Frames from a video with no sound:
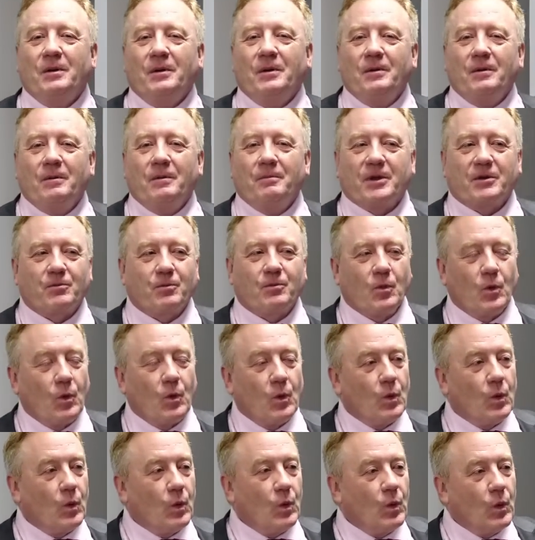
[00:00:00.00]
But
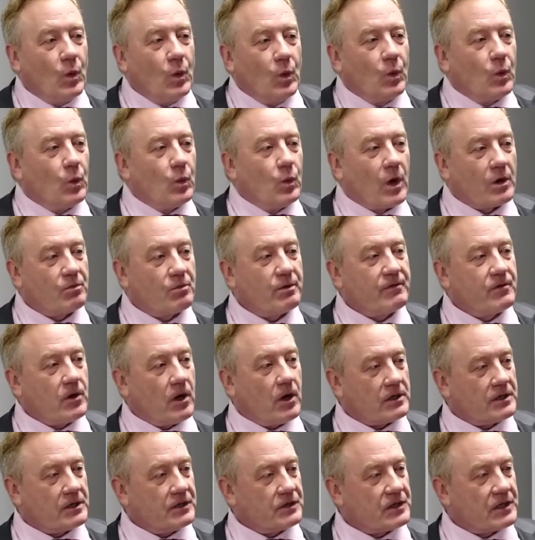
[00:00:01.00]
what we've
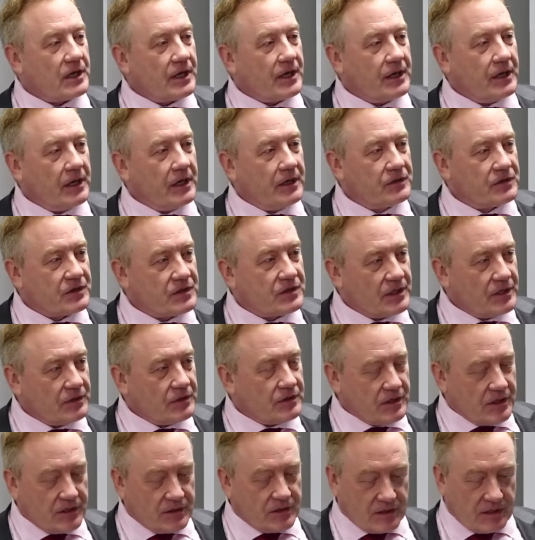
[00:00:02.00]
got is
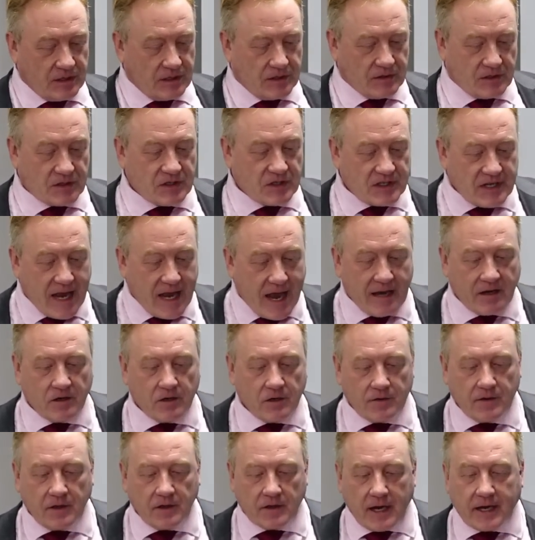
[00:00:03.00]
a standard
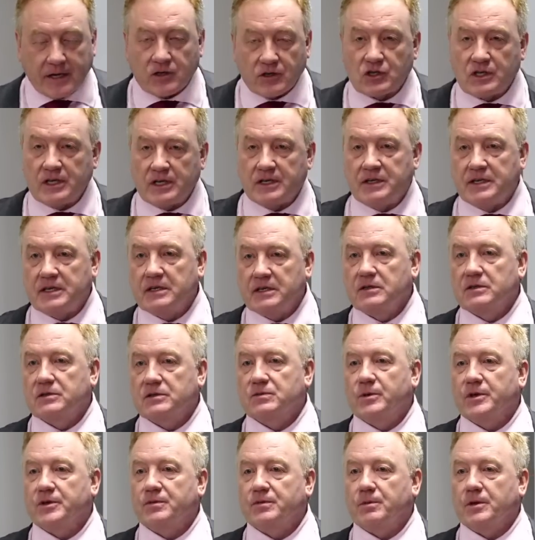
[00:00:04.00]
that actually deals
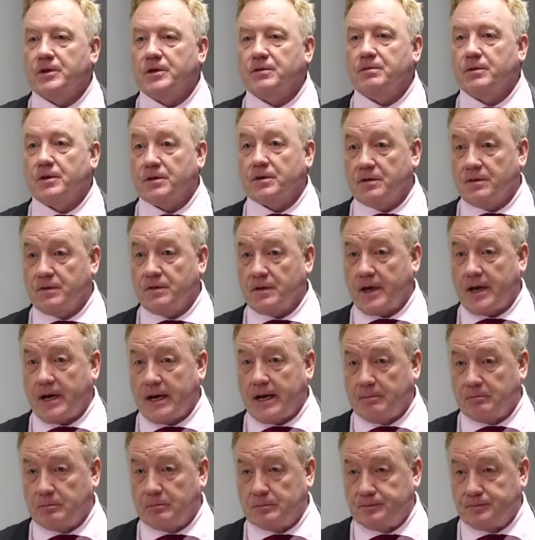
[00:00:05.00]
with
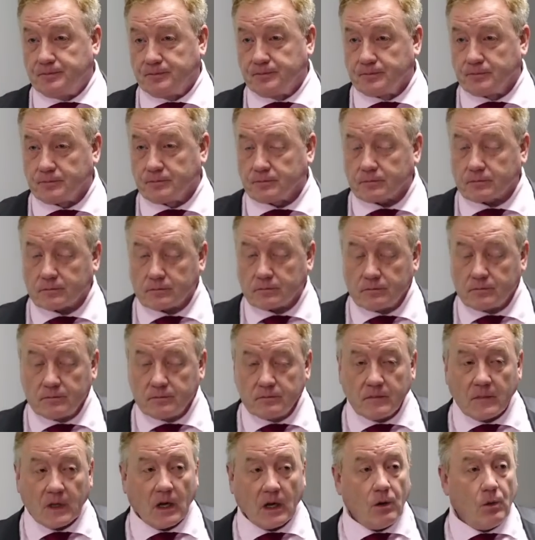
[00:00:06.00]

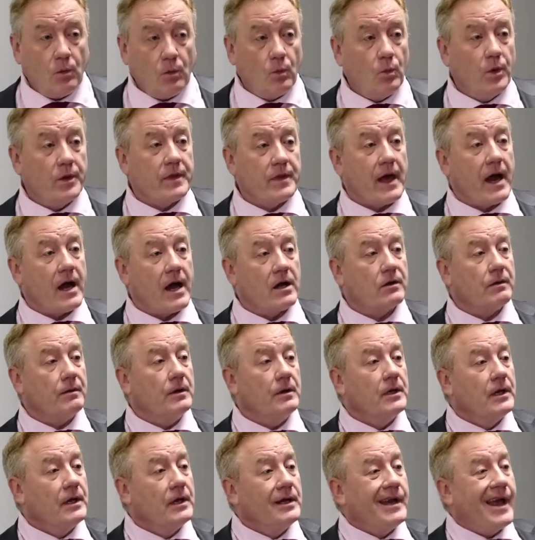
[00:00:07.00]
how,
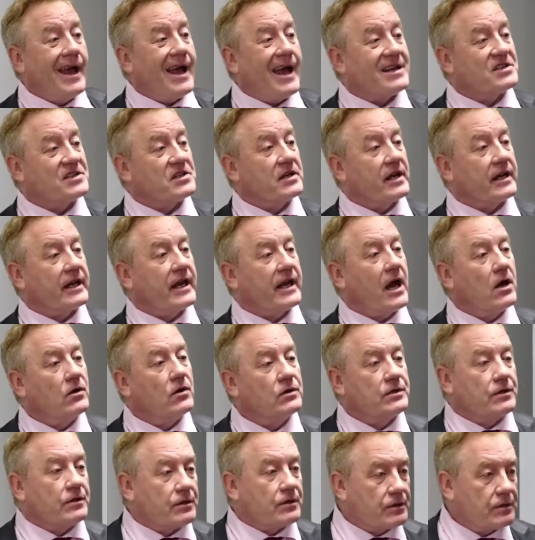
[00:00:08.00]
as an
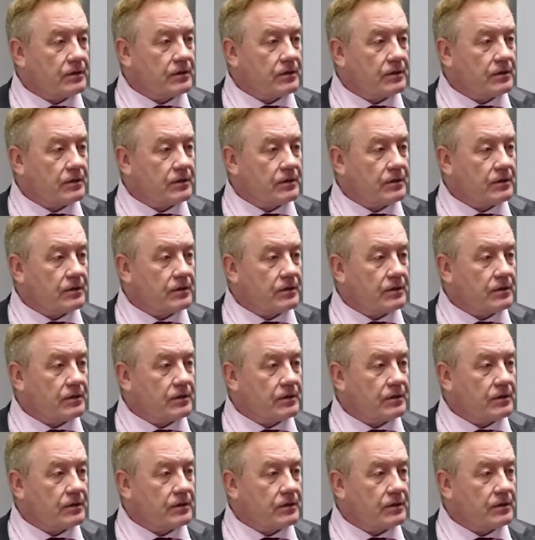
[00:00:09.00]
accountant,